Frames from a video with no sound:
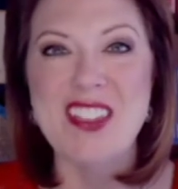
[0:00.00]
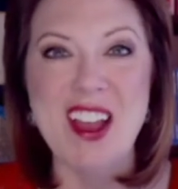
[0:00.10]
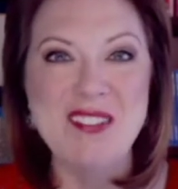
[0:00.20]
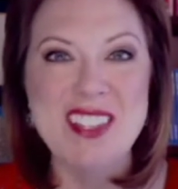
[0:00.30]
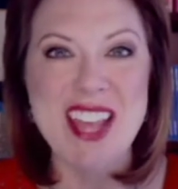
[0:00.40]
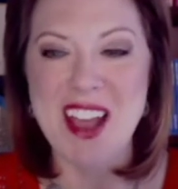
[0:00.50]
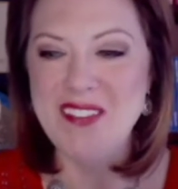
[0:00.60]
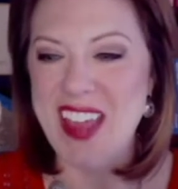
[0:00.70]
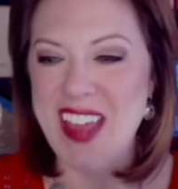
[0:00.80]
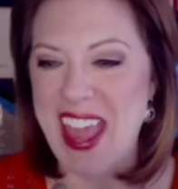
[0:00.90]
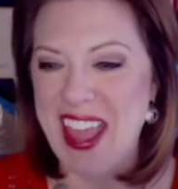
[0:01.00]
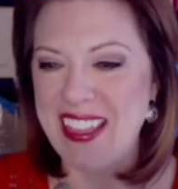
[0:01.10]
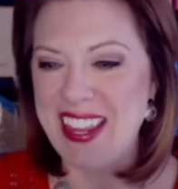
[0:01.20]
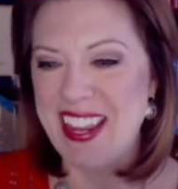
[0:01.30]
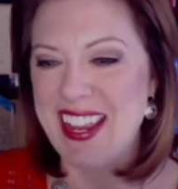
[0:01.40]
thumbs up and
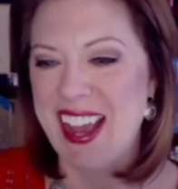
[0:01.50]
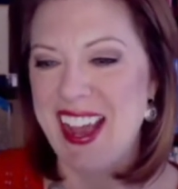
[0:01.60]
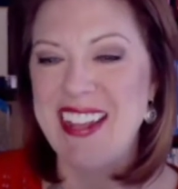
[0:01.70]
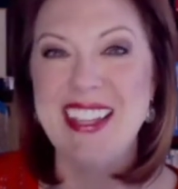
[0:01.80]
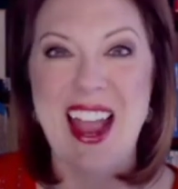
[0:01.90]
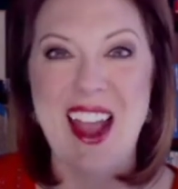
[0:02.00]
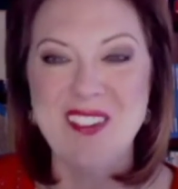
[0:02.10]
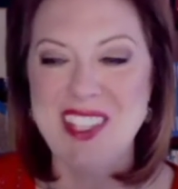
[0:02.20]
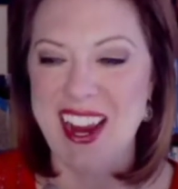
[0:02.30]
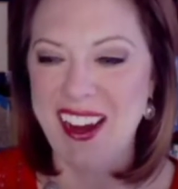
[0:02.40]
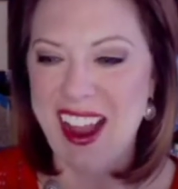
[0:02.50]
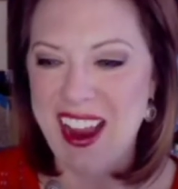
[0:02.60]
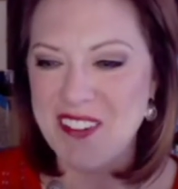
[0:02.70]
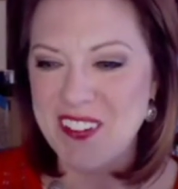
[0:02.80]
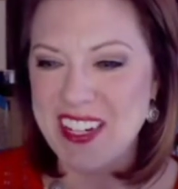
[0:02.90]
the claps there.
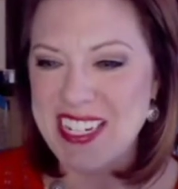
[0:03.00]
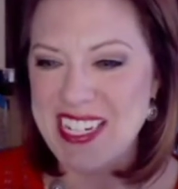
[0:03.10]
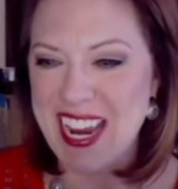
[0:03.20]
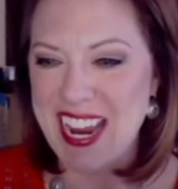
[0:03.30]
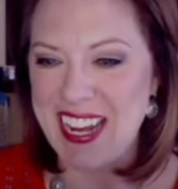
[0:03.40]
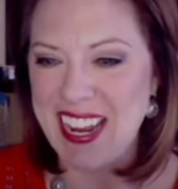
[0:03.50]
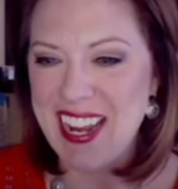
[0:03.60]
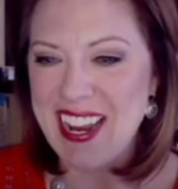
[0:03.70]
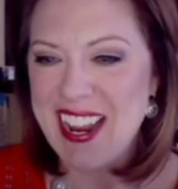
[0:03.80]
I appreciate it.